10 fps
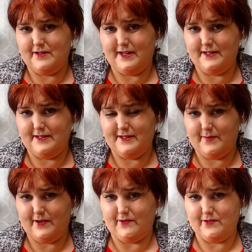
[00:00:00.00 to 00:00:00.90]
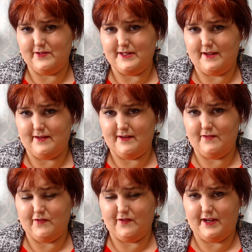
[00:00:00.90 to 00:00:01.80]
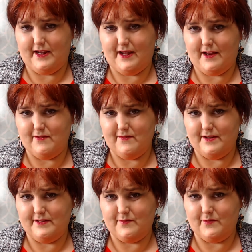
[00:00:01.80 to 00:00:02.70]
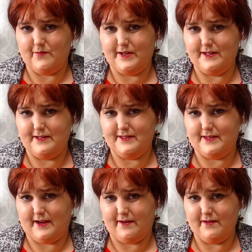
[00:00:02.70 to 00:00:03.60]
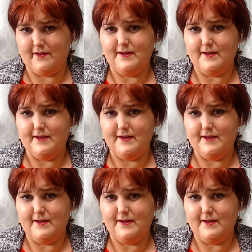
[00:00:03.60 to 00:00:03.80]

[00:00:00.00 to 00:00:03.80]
needs to be ultrasounded for any aneurysm or weakness there.